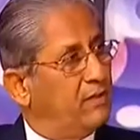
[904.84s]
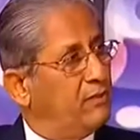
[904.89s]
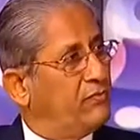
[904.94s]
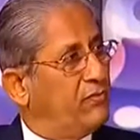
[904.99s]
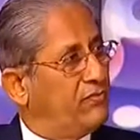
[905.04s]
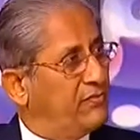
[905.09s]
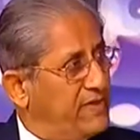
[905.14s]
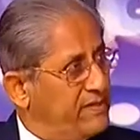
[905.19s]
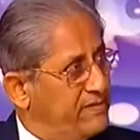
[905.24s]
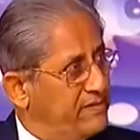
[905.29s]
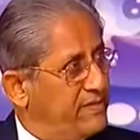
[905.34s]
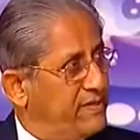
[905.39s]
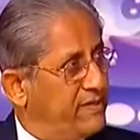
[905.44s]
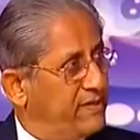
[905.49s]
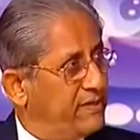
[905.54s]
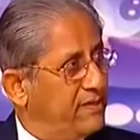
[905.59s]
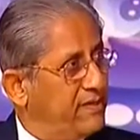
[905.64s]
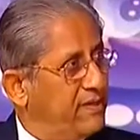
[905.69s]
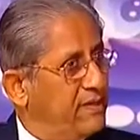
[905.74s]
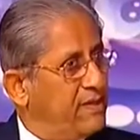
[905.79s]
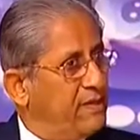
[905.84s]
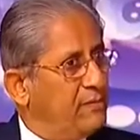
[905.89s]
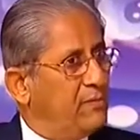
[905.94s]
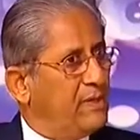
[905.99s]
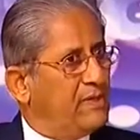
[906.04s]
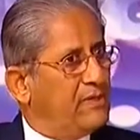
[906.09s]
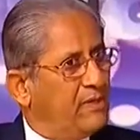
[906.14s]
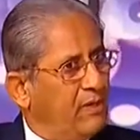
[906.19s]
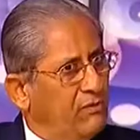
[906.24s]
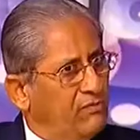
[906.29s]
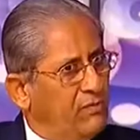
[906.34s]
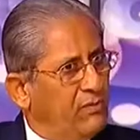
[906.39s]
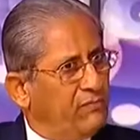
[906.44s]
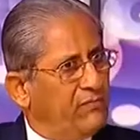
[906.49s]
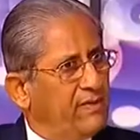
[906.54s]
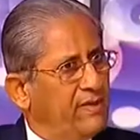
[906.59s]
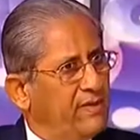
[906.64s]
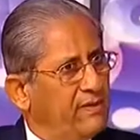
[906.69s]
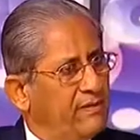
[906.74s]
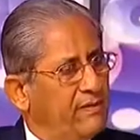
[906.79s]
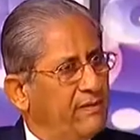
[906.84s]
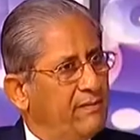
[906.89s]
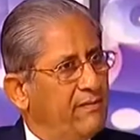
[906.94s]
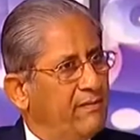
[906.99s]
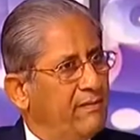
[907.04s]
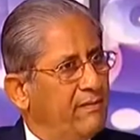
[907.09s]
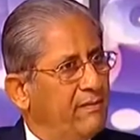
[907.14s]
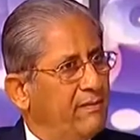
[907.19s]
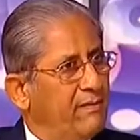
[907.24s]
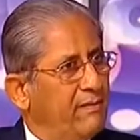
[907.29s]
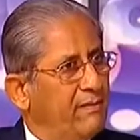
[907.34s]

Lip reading: the Gulf of Aden there. But Gulf of Aden